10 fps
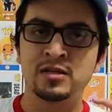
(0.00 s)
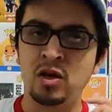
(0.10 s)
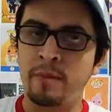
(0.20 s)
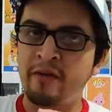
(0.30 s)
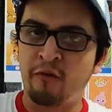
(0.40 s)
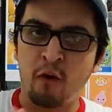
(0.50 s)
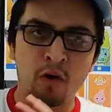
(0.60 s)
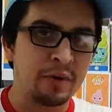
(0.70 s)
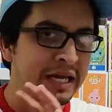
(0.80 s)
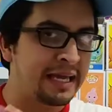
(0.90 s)
So
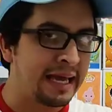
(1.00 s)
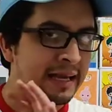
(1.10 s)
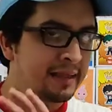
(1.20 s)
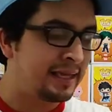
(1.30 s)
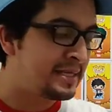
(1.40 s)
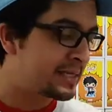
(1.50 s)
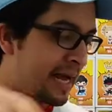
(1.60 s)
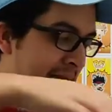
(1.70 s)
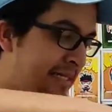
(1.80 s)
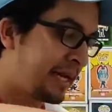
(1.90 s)
before we get these
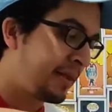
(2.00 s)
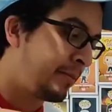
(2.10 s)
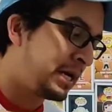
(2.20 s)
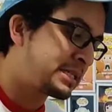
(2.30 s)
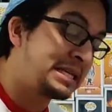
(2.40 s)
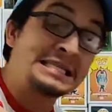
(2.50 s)
guys out of the box,